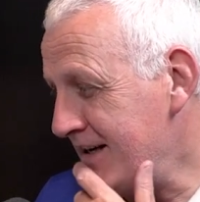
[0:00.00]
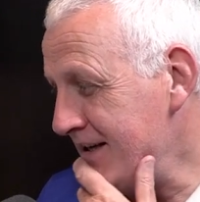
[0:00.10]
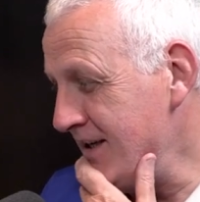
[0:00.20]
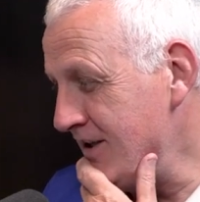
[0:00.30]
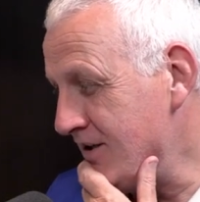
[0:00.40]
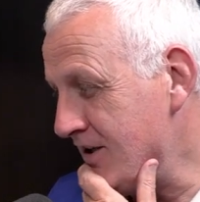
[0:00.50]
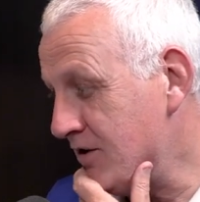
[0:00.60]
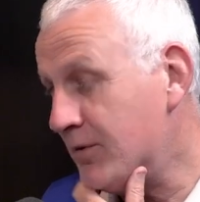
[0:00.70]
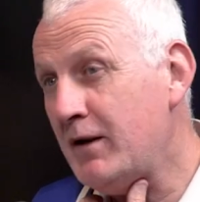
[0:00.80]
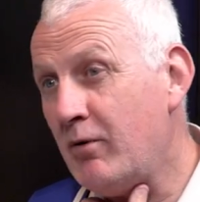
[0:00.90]
He's
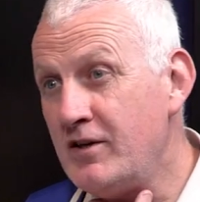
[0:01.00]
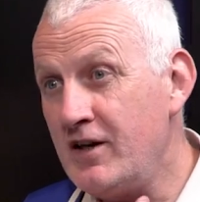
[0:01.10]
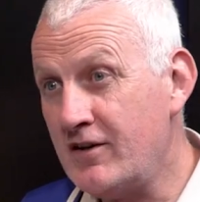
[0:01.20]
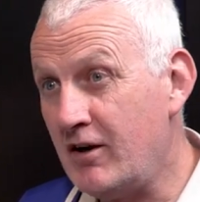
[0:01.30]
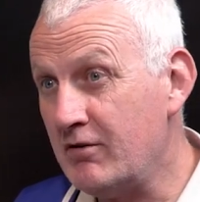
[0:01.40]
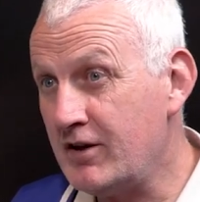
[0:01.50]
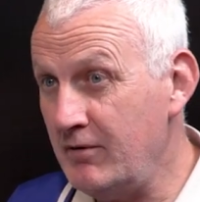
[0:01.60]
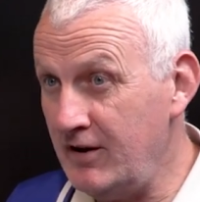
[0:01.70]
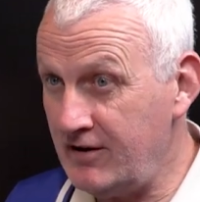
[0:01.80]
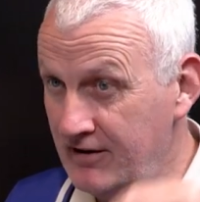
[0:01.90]
21 years old,
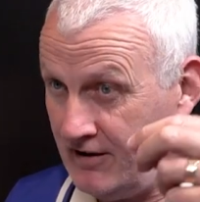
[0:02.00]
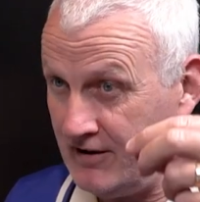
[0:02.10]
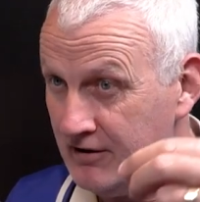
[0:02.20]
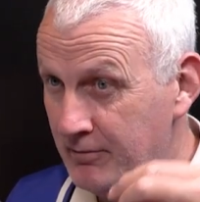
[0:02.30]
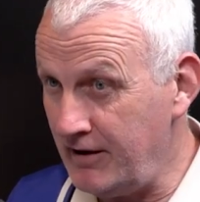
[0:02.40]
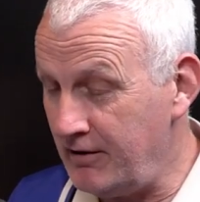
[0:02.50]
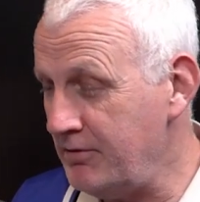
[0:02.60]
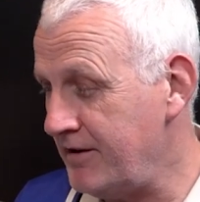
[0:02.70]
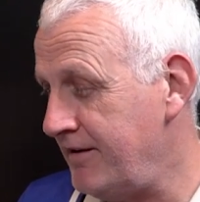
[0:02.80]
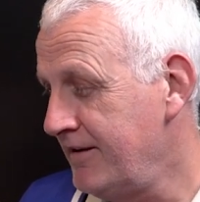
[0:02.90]
so he's a little bit
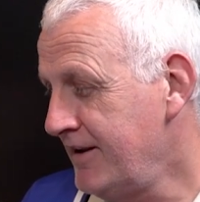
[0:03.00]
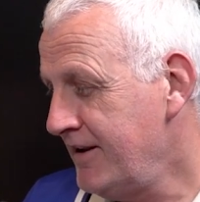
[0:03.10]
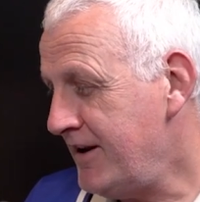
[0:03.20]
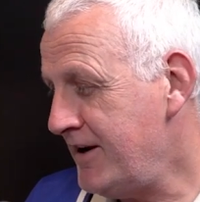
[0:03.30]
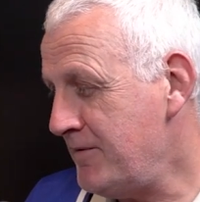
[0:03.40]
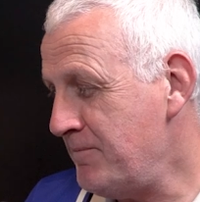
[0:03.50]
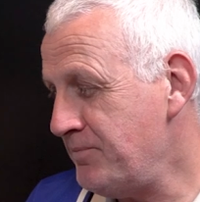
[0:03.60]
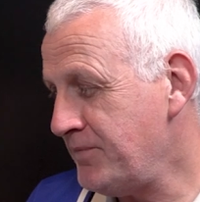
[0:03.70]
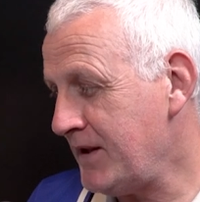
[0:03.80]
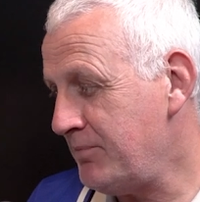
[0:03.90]
older.
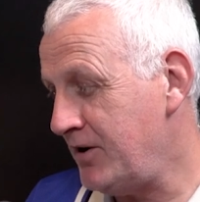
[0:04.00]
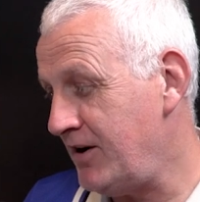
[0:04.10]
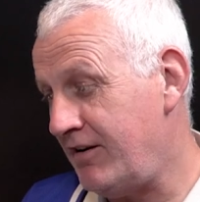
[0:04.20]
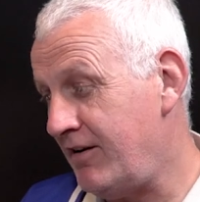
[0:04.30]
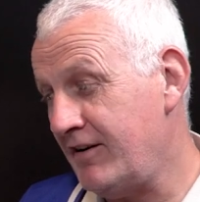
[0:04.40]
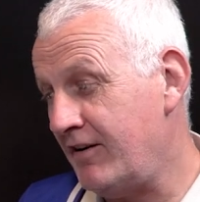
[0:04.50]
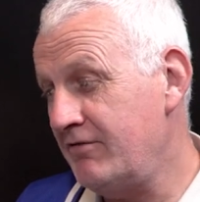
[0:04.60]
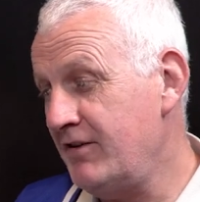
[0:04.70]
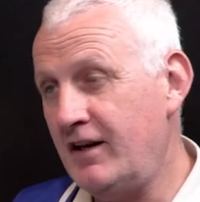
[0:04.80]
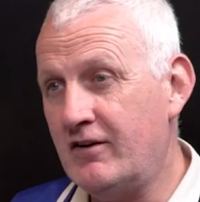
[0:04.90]
But I
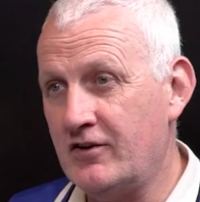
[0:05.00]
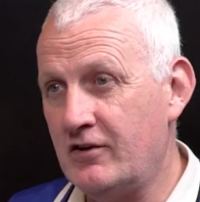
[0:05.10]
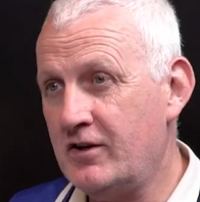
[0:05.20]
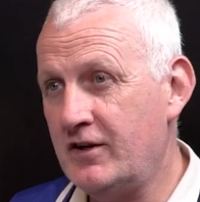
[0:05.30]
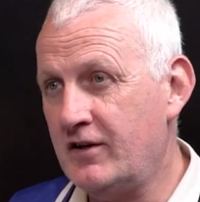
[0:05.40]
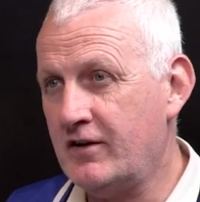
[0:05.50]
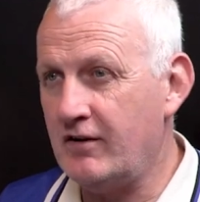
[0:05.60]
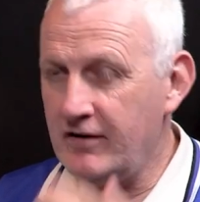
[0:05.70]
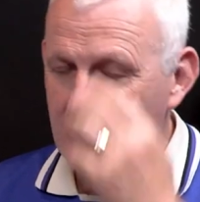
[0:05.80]
really like the look of this guy,